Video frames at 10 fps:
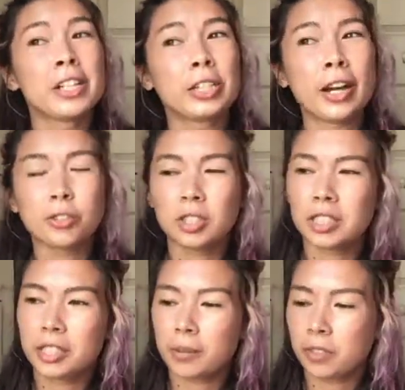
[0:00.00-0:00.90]
you're actually
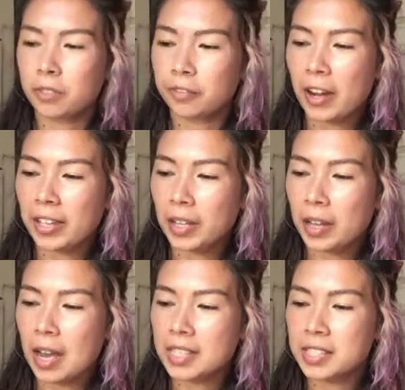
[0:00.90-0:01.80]
fighting
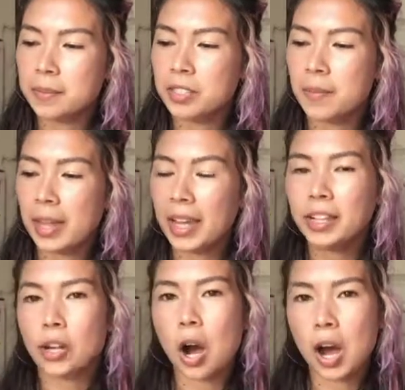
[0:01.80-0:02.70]
a symptom
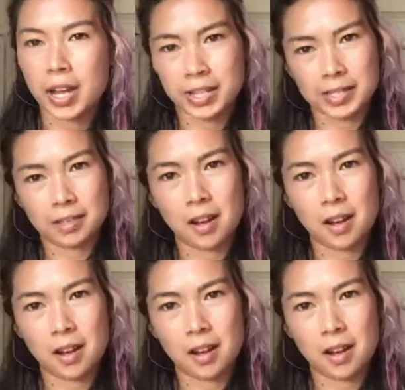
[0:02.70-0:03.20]
and a cause